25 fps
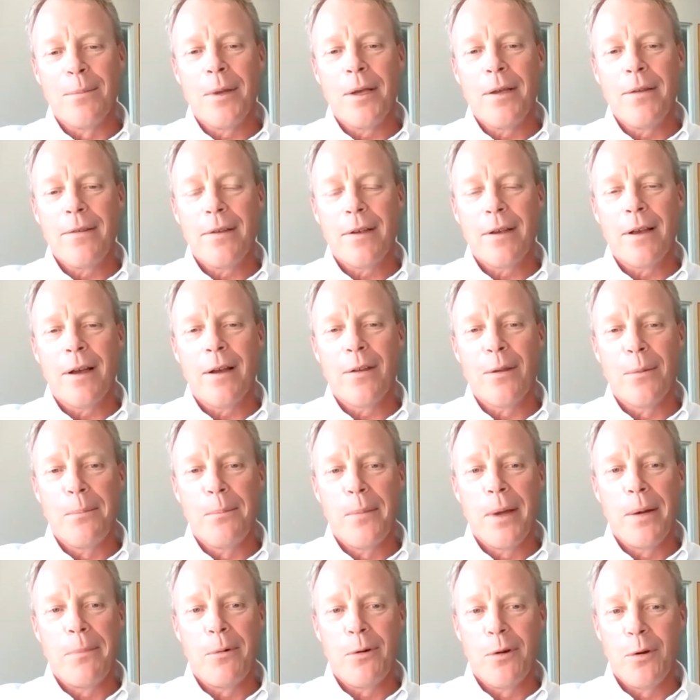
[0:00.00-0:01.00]
amazing how the
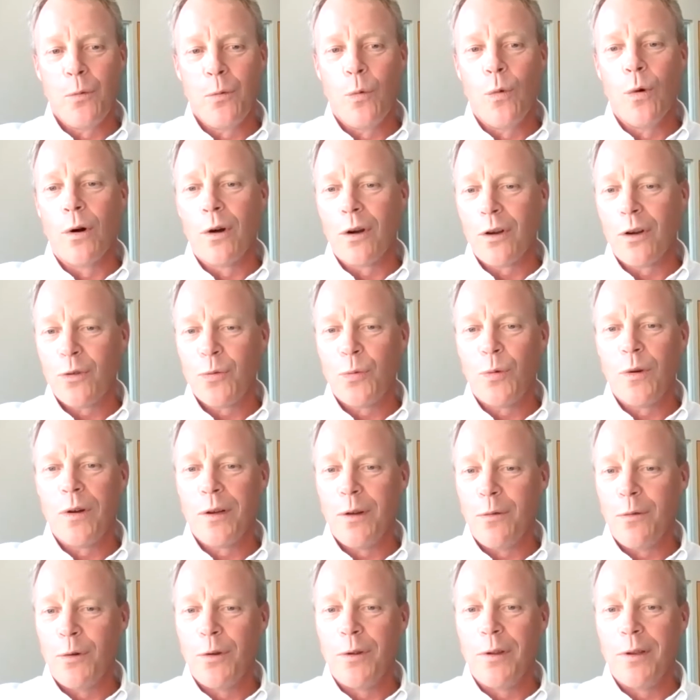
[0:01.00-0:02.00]
memory works when
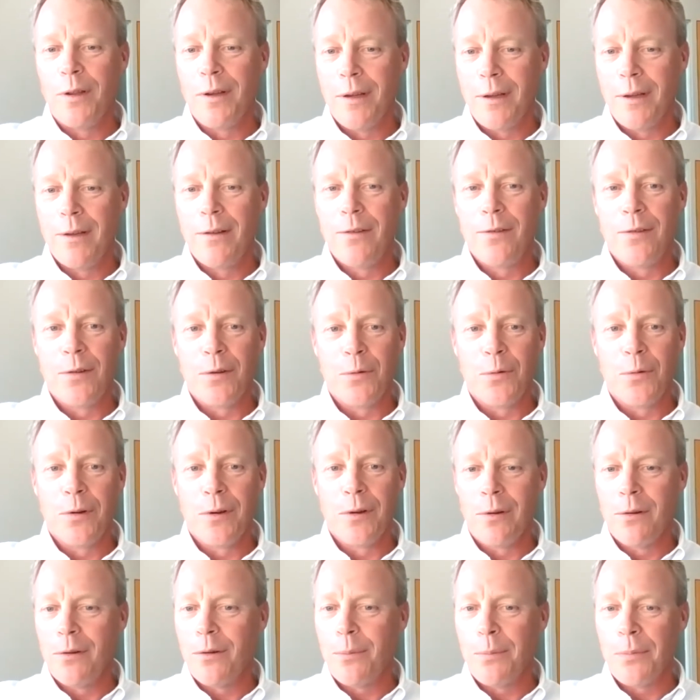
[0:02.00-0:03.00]
you really need to, when
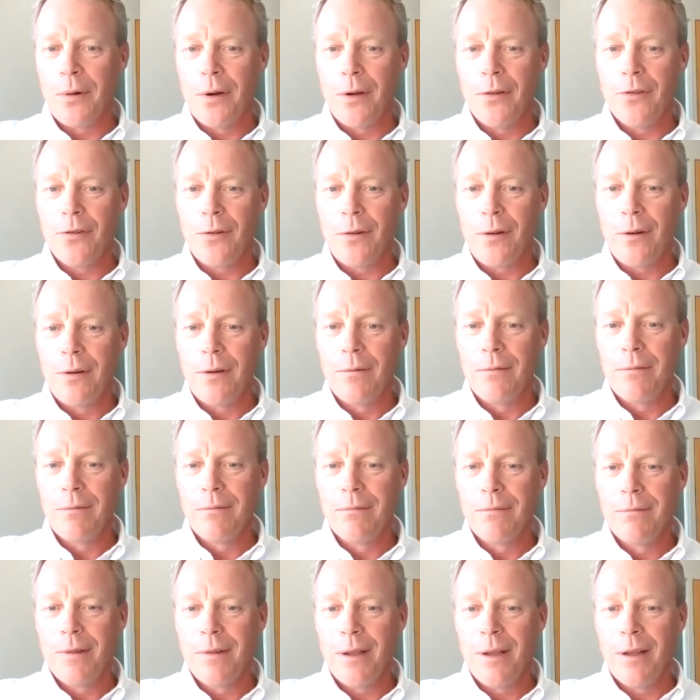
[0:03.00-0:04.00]
you're under pressure.
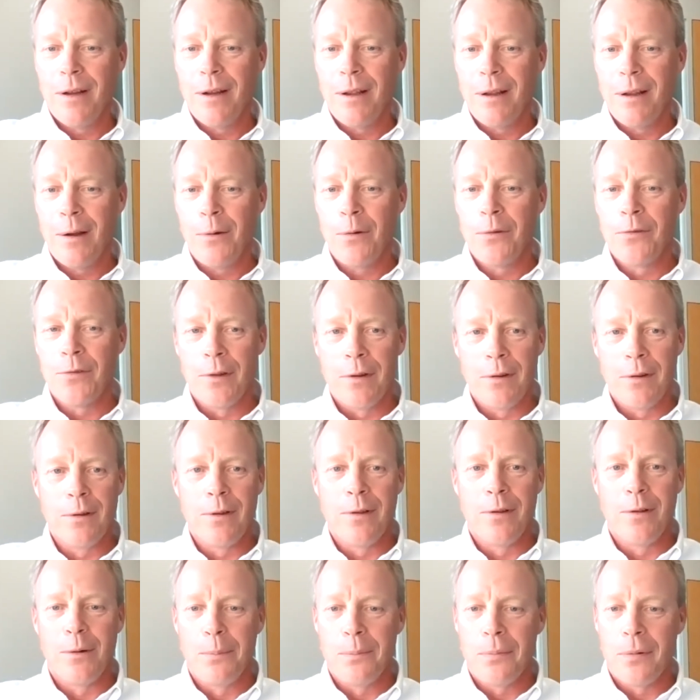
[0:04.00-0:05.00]
And I was under a
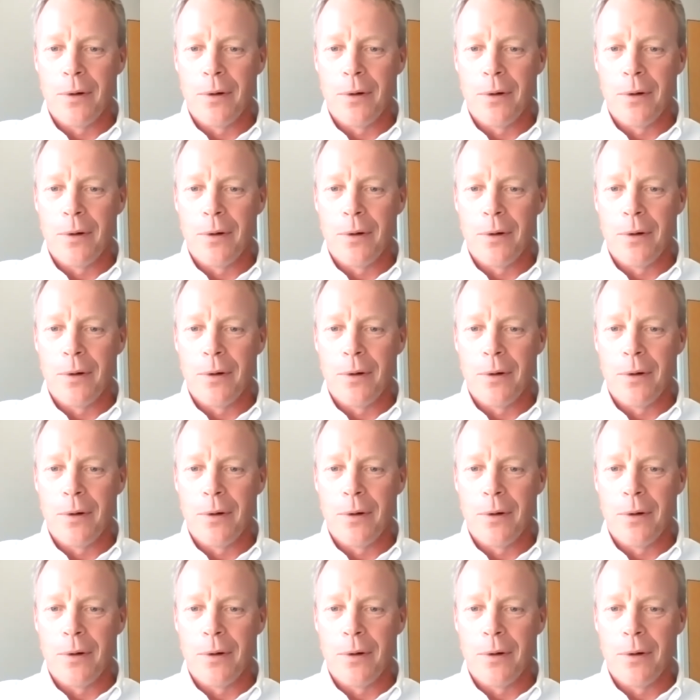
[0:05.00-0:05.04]
little